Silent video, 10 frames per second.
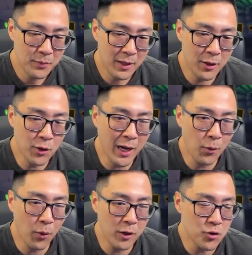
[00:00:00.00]
You kind of
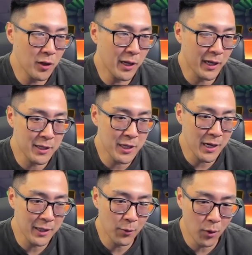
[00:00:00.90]
want to draw, like,
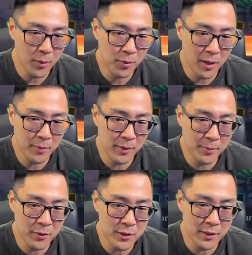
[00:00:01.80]
exactly one, probably,
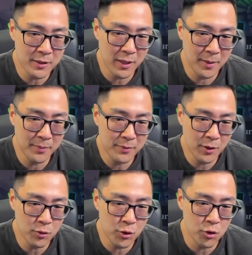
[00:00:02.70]
most of the time.
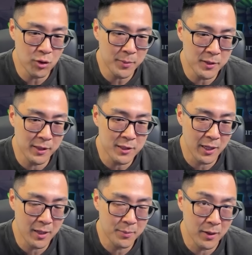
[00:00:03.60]
No 2-drops in this
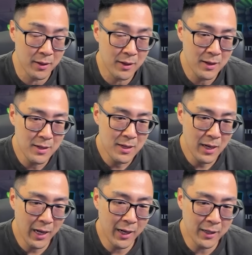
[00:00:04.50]
hand, but
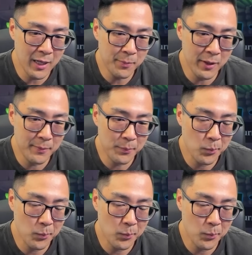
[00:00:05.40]
I gotta keep it.